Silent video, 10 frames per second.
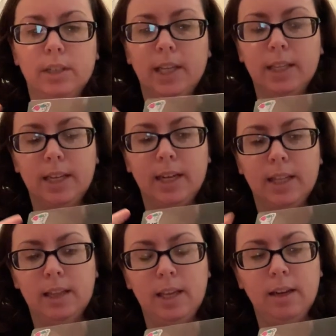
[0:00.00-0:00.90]
And then I
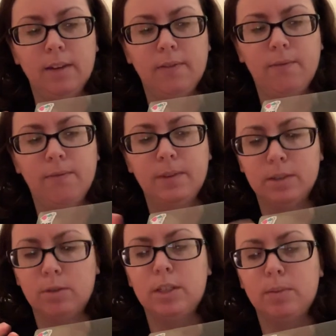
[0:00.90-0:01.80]
think
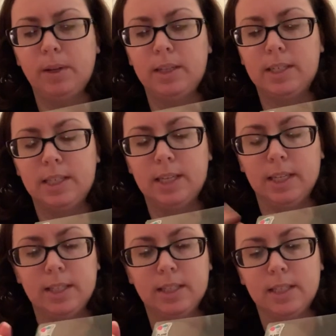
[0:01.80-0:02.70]
so this is probably
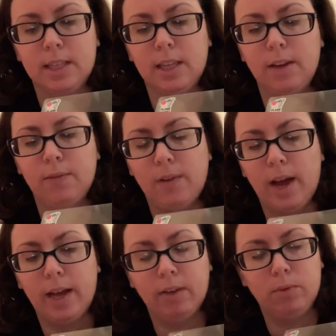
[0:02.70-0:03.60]
six, because I think
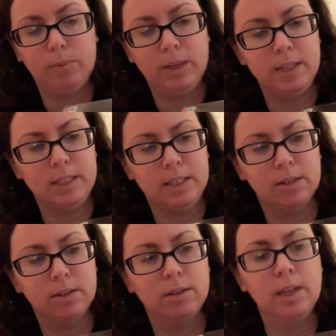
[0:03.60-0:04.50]
five would be
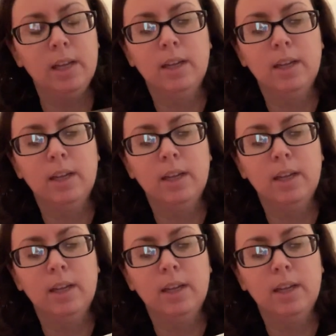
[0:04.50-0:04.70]
considered